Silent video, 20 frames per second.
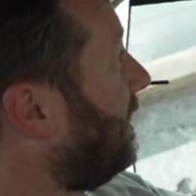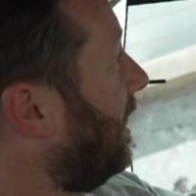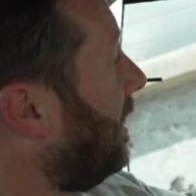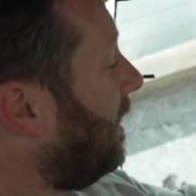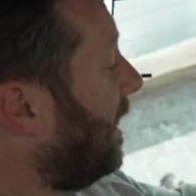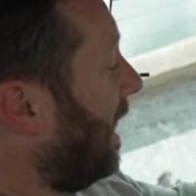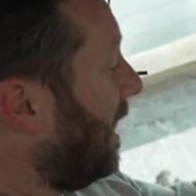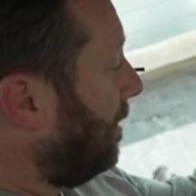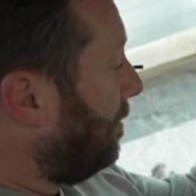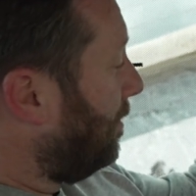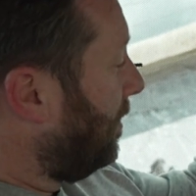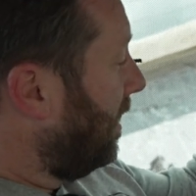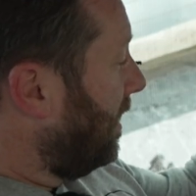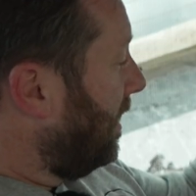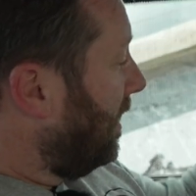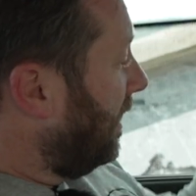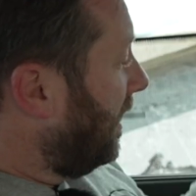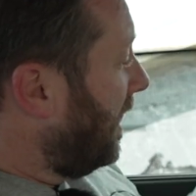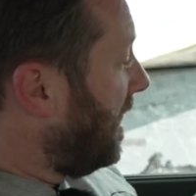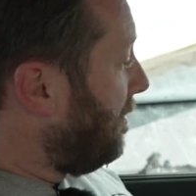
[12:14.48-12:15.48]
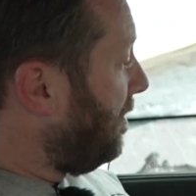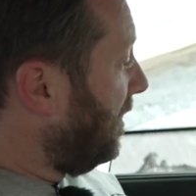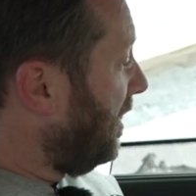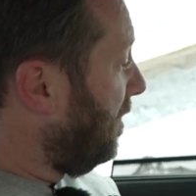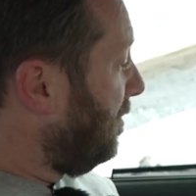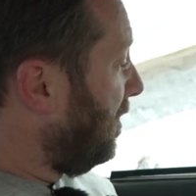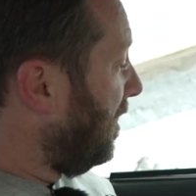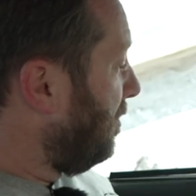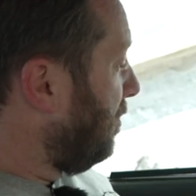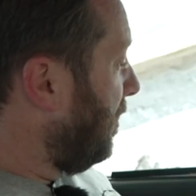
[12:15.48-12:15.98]
that'll help keep a
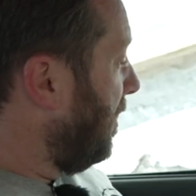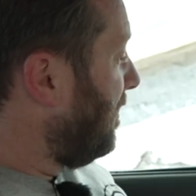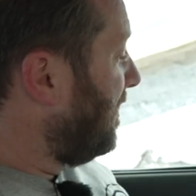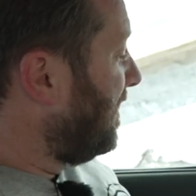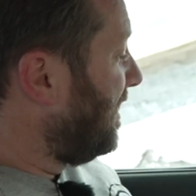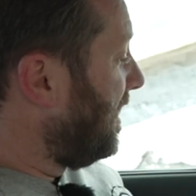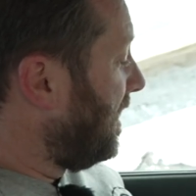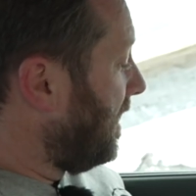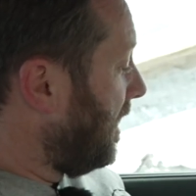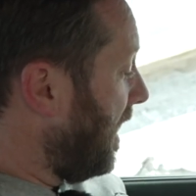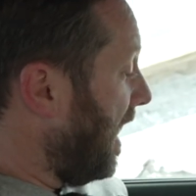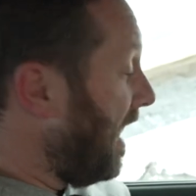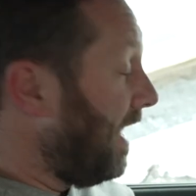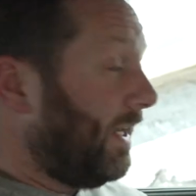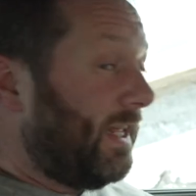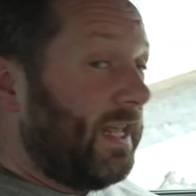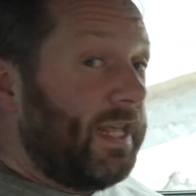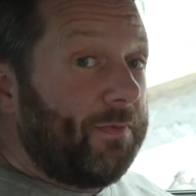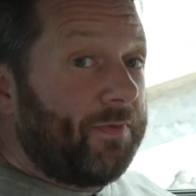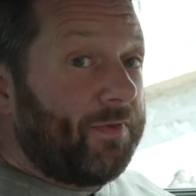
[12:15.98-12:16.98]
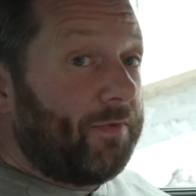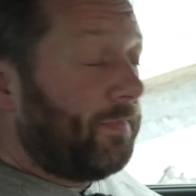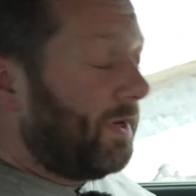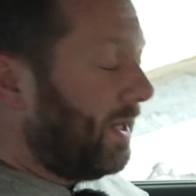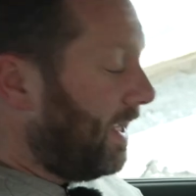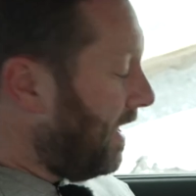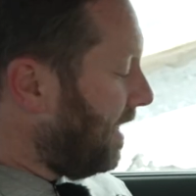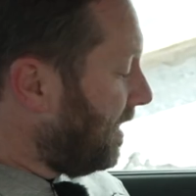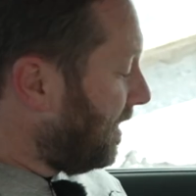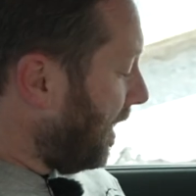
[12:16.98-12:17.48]
little bit of privacy and keep some of
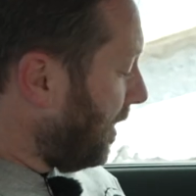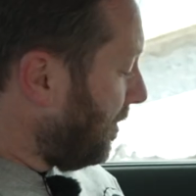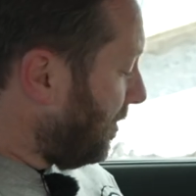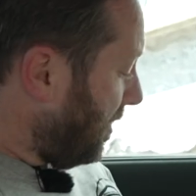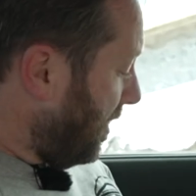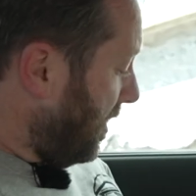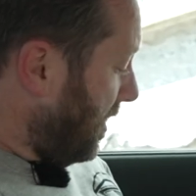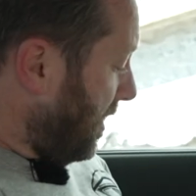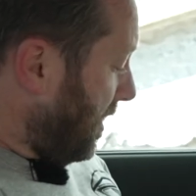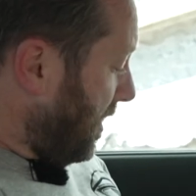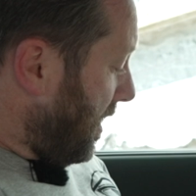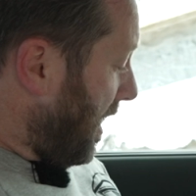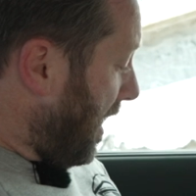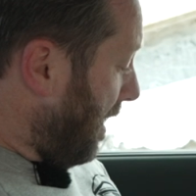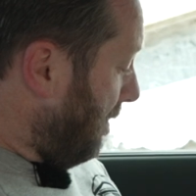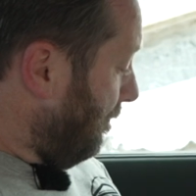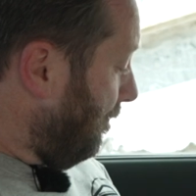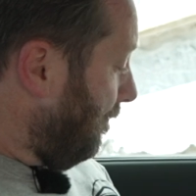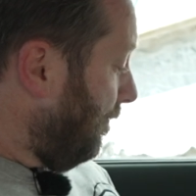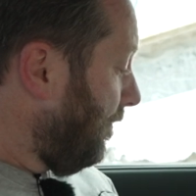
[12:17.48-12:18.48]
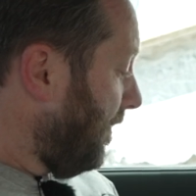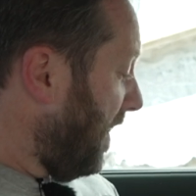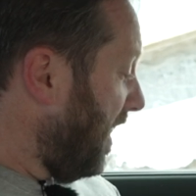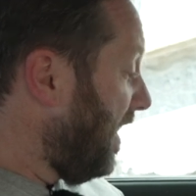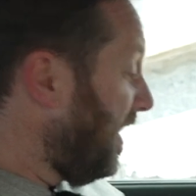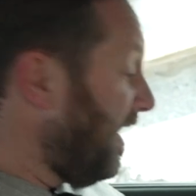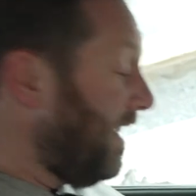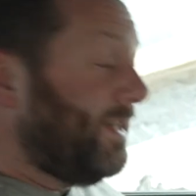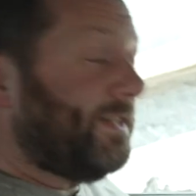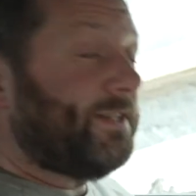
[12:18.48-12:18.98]
the heat out.
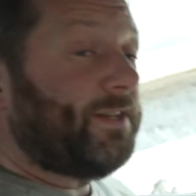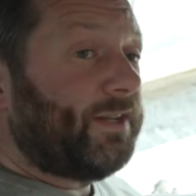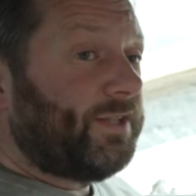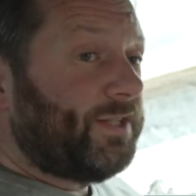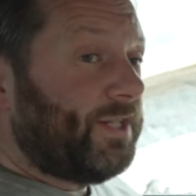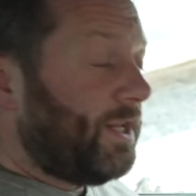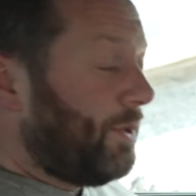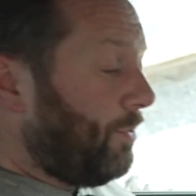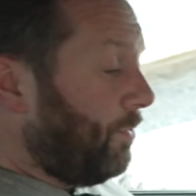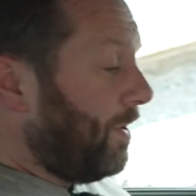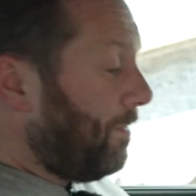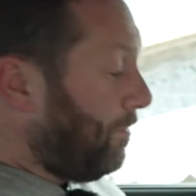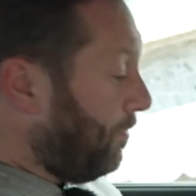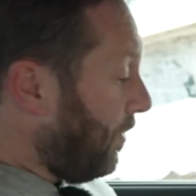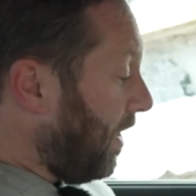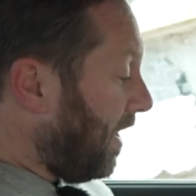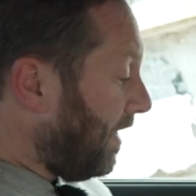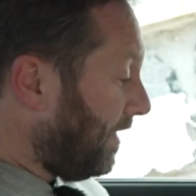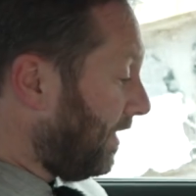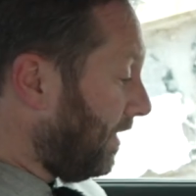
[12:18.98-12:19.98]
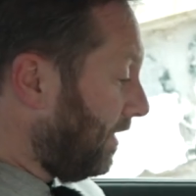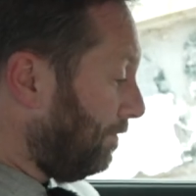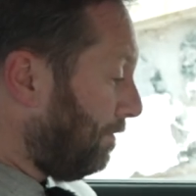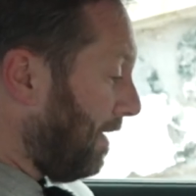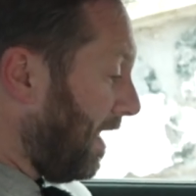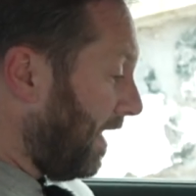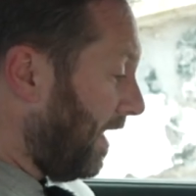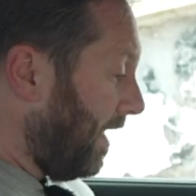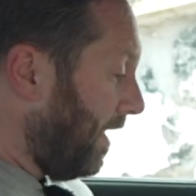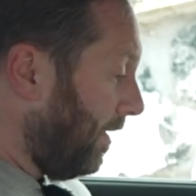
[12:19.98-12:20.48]
It is actually quite practical
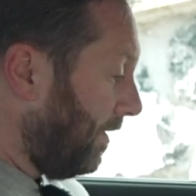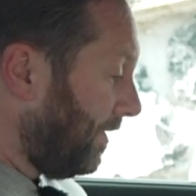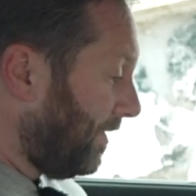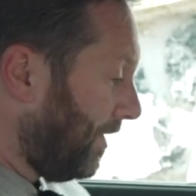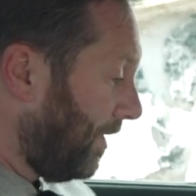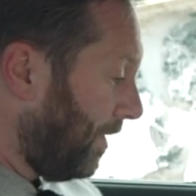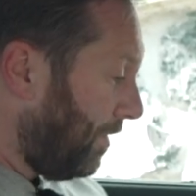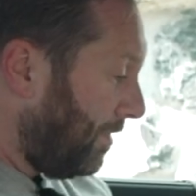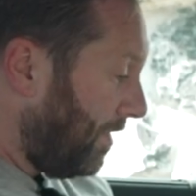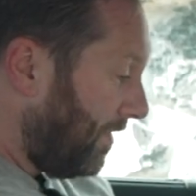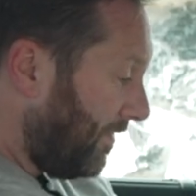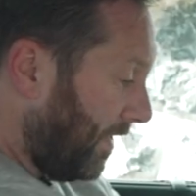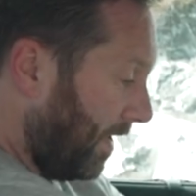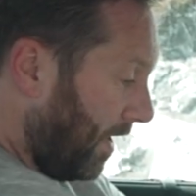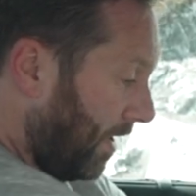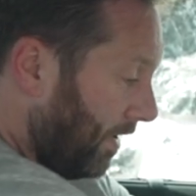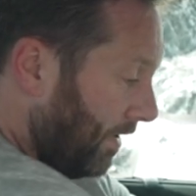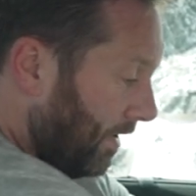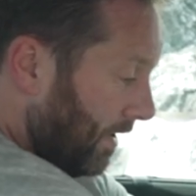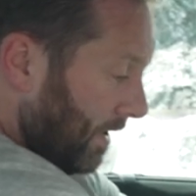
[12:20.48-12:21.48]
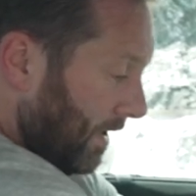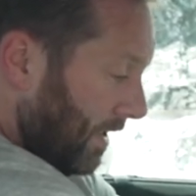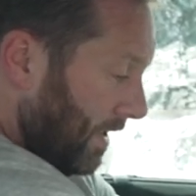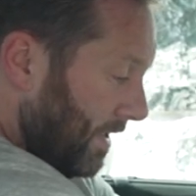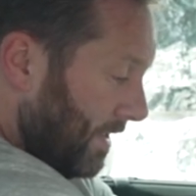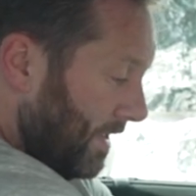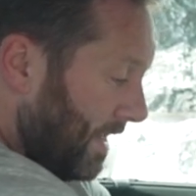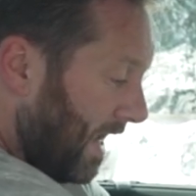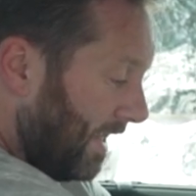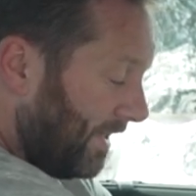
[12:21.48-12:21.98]
back here too. You've got
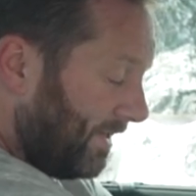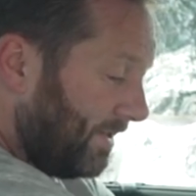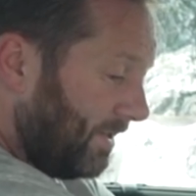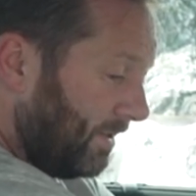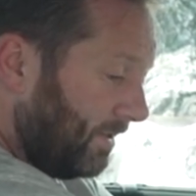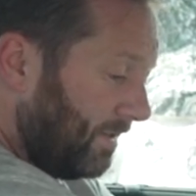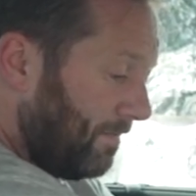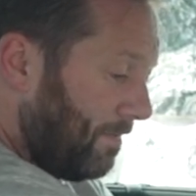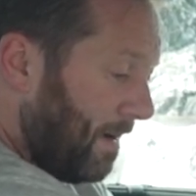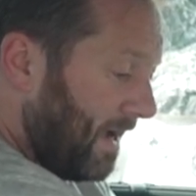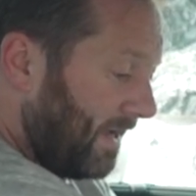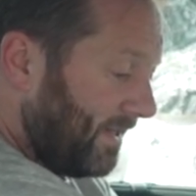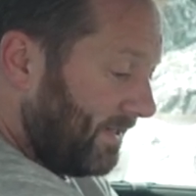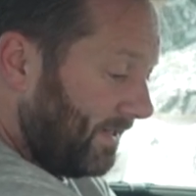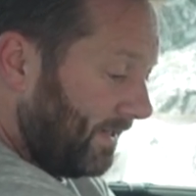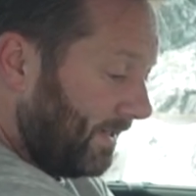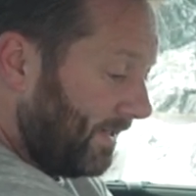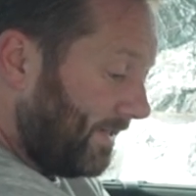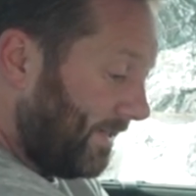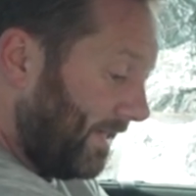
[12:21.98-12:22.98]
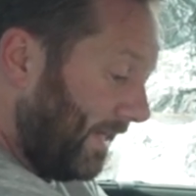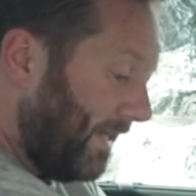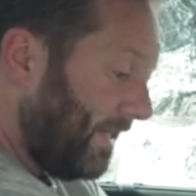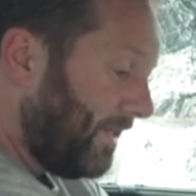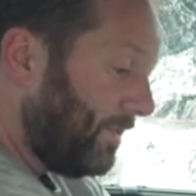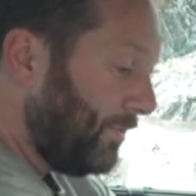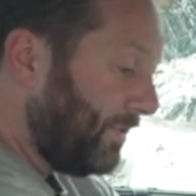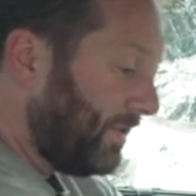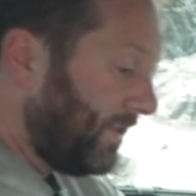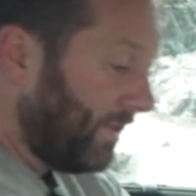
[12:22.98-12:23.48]
nets on the backs of the
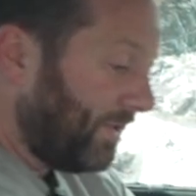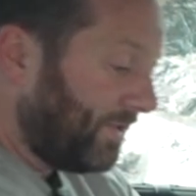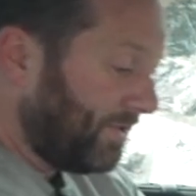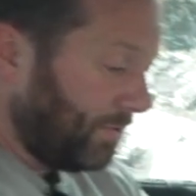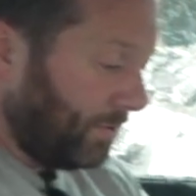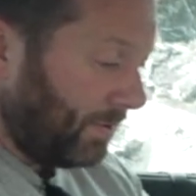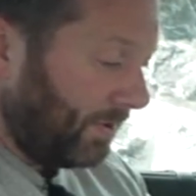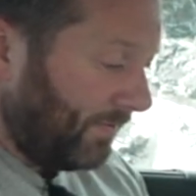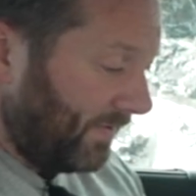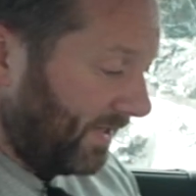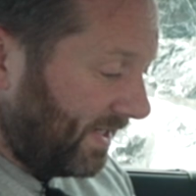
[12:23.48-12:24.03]
seats, which you'd sort of